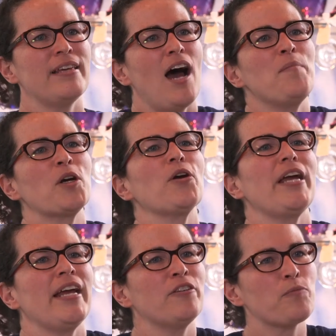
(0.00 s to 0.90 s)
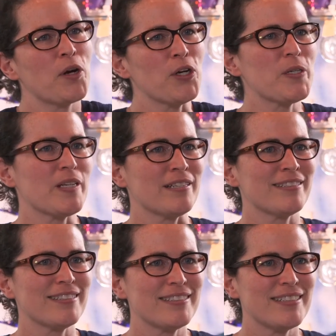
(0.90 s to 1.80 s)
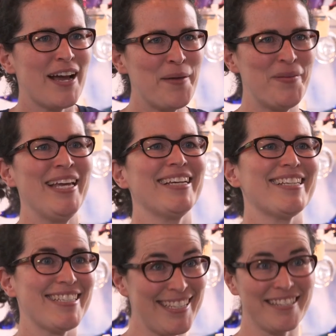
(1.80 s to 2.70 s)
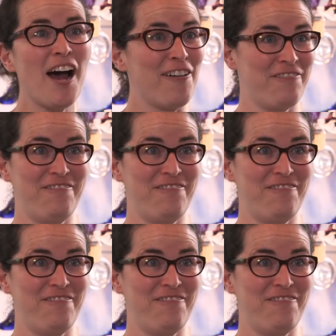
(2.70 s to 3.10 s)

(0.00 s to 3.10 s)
I'm a creative person. I make stuff.